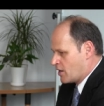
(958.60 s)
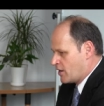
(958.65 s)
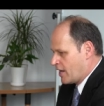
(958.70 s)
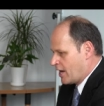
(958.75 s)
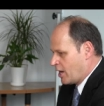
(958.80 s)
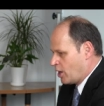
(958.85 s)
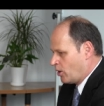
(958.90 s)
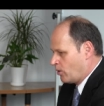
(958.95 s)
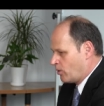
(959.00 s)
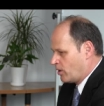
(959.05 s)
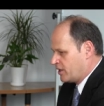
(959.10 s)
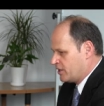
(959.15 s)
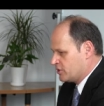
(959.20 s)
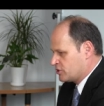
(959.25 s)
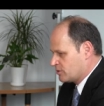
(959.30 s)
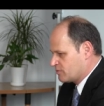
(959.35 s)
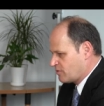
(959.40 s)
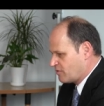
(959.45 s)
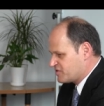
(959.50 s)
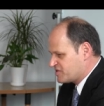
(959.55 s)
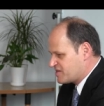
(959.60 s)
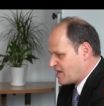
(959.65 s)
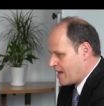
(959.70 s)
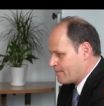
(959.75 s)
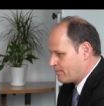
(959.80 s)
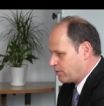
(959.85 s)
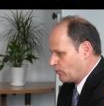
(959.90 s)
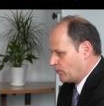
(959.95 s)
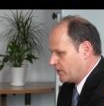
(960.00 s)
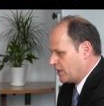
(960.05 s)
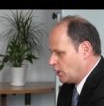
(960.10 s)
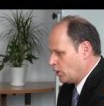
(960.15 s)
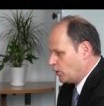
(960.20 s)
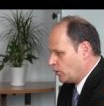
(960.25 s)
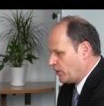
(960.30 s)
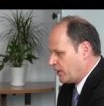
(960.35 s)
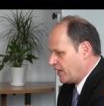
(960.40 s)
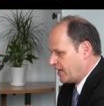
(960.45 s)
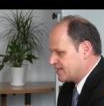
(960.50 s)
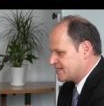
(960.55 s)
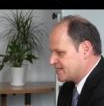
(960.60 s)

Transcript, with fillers: Now, in terms of sample, we are looking